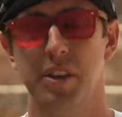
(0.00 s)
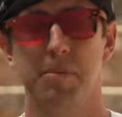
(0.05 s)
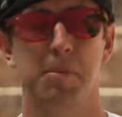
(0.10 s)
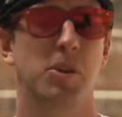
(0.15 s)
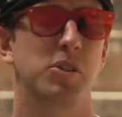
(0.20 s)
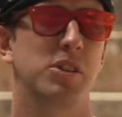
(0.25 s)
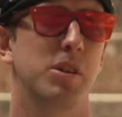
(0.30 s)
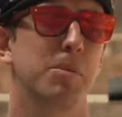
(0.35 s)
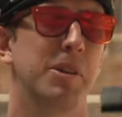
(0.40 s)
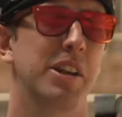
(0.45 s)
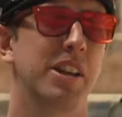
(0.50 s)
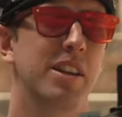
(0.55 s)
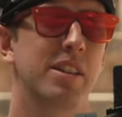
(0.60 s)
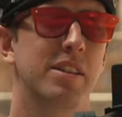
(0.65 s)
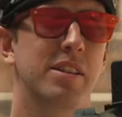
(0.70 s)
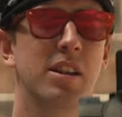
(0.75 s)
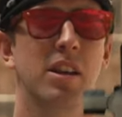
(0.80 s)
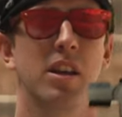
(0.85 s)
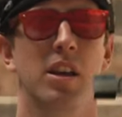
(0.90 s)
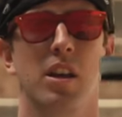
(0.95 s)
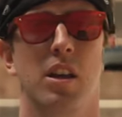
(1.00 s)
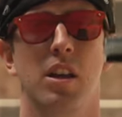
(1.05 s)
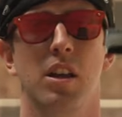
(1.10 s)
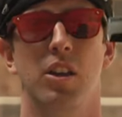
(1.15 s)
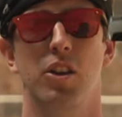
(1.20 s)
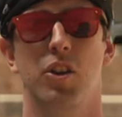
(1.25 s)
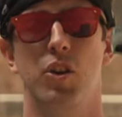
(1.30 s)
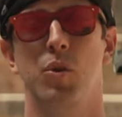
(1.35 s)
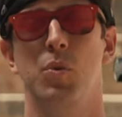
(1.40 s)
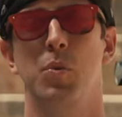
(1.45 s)
the Moza Mini S,
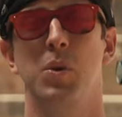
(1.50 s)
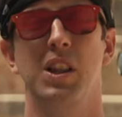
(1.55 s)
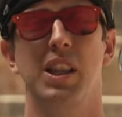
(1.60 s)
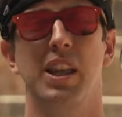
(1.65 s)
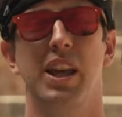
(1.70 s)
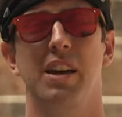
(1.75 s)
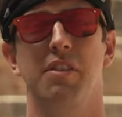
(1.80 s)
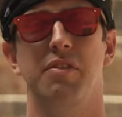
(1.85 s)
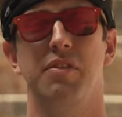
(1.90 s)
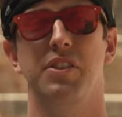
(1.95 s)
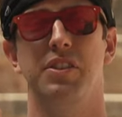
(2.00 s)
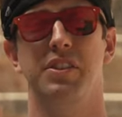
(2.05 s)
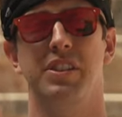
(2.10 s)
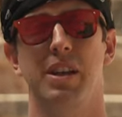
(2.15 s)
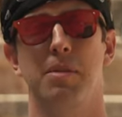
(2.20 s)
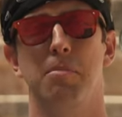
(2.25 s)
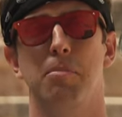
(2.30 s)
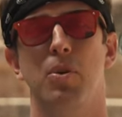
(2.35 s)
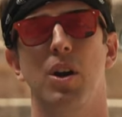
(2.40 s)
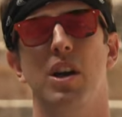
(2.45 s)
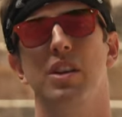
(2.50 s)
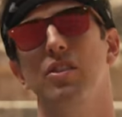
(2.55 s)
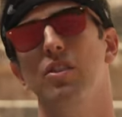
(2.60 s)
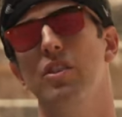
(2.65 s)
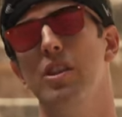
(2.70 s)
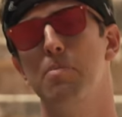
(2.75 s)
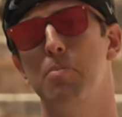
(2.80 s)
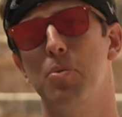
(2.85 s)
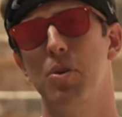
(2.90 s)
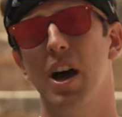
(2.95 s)
you will have the same price.
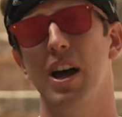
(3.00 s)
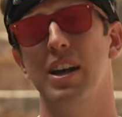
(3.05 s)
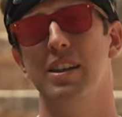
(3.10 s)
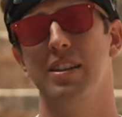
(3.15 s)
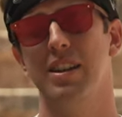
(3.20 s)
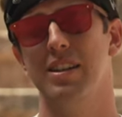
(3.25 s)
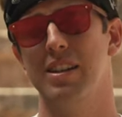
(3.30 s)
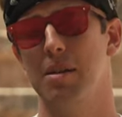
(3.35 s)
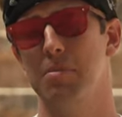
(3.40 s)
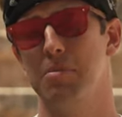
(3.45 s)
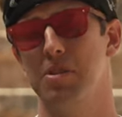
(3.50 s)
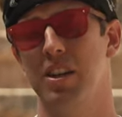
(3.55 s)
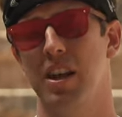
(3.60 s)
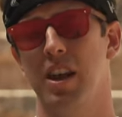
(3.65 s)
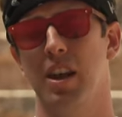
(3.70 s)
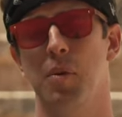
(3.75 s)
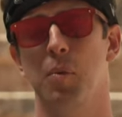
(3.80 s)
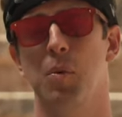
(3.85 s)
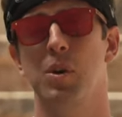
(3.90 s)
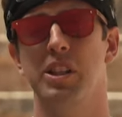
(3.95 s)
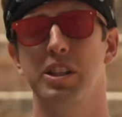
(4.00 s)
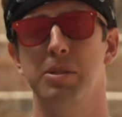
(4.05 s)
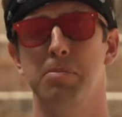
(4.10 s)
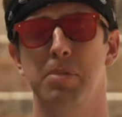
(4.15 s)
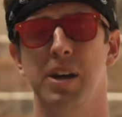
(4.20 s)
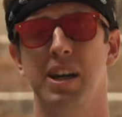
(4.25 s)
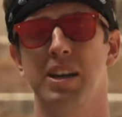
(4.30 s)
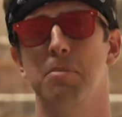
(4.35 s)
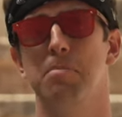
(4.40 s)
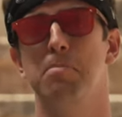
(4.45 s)
So the price, as I'm saying, will
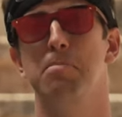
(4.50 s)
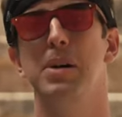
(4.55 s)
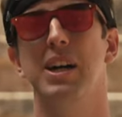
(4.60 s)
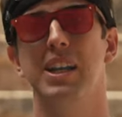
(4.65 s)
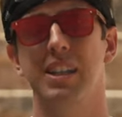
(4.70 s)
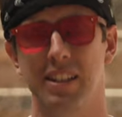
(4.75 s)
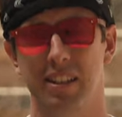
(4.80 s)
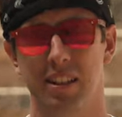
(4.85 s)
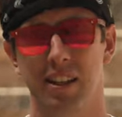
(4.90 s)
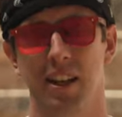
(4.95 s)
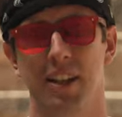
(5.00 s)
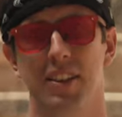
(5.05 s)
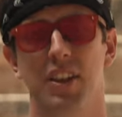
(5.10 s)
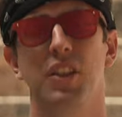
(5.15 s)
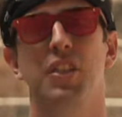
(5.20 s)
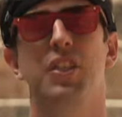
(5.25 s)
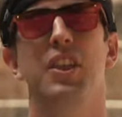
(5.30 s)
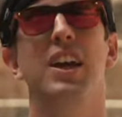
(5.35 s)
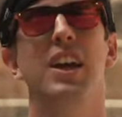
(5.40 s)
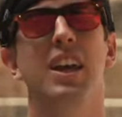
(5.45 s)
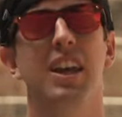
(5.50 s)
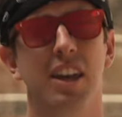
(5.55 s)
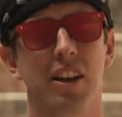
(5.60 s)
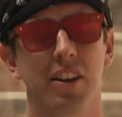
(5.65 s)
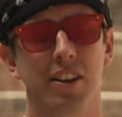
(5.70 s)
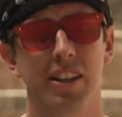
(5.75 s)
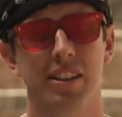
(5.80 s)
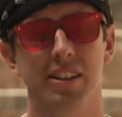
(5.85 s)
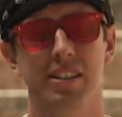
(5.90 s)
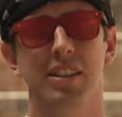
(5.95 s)
depend. But the thing
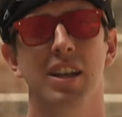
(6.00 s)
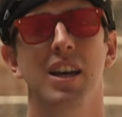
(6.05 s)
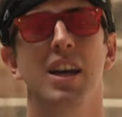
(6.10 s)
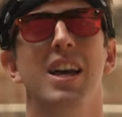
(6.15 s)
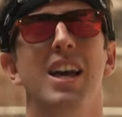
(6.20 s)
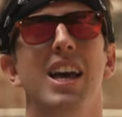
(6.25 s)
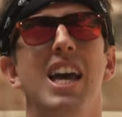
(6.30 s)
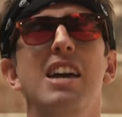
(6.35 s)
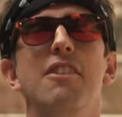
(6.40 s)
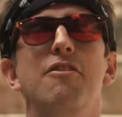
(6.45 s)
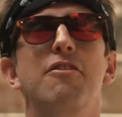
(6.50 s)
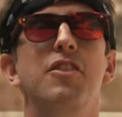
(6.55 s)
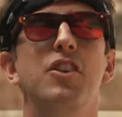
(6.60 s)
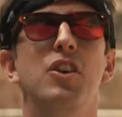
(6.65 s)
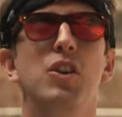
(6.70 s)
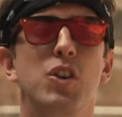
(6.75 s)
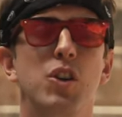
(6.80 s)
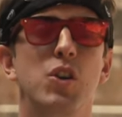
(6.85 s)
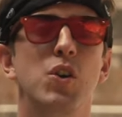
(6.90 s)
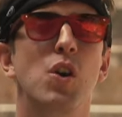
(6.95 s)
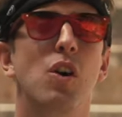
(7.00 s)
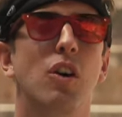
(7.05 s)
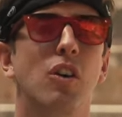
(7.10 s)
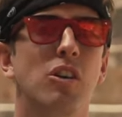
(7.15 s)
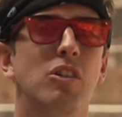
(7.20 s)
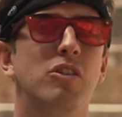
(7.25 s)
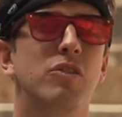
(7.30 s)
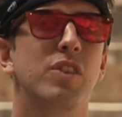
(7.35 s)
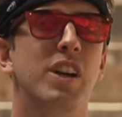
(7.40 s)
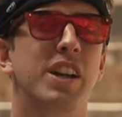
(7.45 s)
here is, if you do
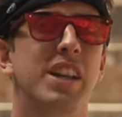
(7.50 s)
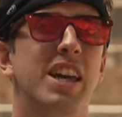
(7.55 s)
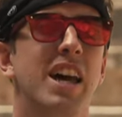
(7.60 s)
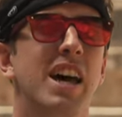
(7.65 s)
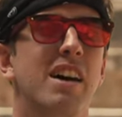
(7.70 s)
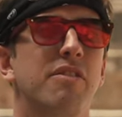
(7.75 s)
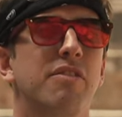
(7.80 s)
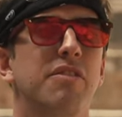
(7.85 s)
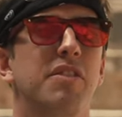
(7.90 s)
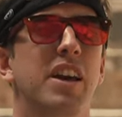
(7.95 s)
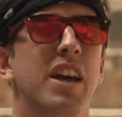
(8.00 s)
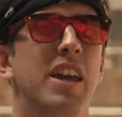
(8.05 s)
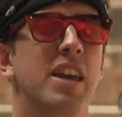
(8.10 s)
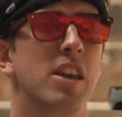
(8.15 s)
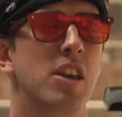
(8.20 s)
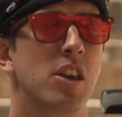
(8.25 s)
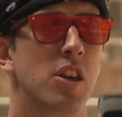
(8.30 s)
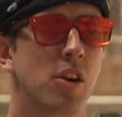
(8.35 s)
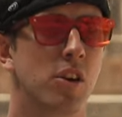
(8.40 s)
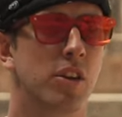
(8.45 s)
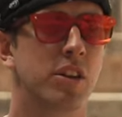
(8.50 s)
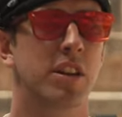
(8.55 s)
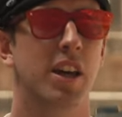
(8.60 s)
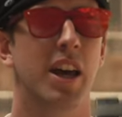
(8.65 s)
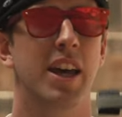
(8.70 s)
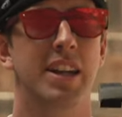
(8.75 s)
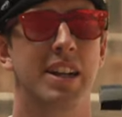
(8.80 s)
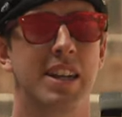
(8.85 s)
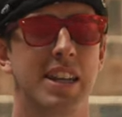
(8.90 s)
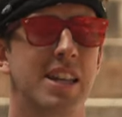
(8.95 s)
already have a good
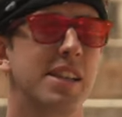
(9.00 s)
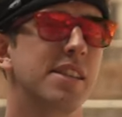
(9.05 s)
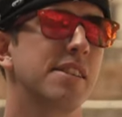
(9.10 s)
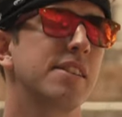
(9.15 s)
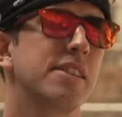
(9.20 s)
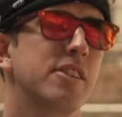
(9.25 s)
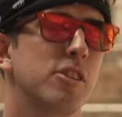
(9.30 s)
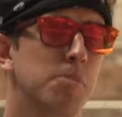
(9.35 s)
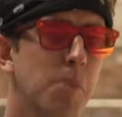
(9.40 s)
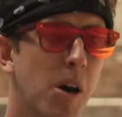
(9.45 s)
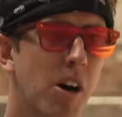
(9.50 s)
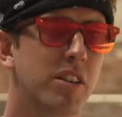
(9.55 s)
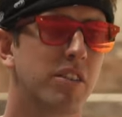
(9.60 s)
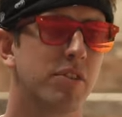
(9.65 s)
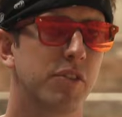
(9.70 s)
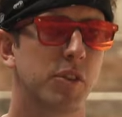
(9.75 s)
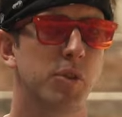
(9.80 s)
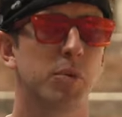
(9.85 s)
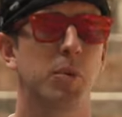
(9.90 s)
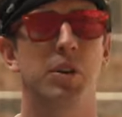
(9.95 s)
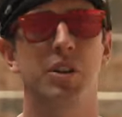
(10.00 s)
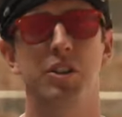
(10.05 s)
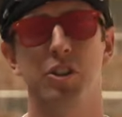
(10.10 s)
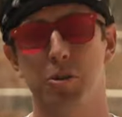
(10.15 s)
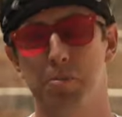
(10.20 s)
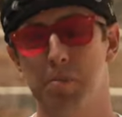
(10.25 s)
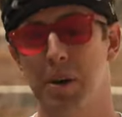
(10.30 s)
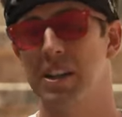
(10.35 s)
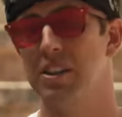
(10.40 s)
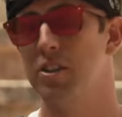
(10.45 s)
and decent smartphone where you
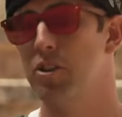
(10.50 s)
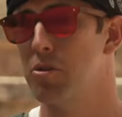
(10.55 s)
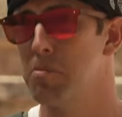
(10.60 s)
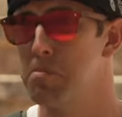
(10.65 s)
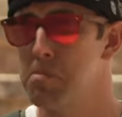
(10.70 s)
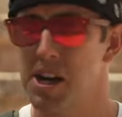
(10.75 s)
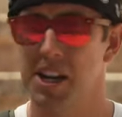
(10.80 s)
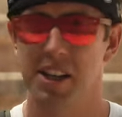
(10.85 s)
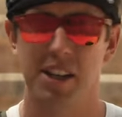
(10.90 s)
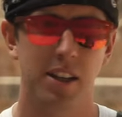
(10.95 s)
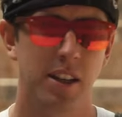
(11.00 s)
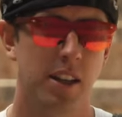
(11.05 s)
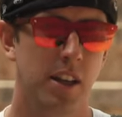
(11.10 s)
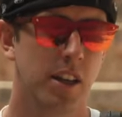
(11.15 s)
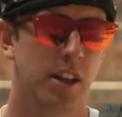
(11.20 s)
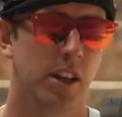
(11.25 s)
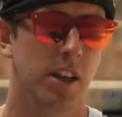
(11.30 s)
spend your money,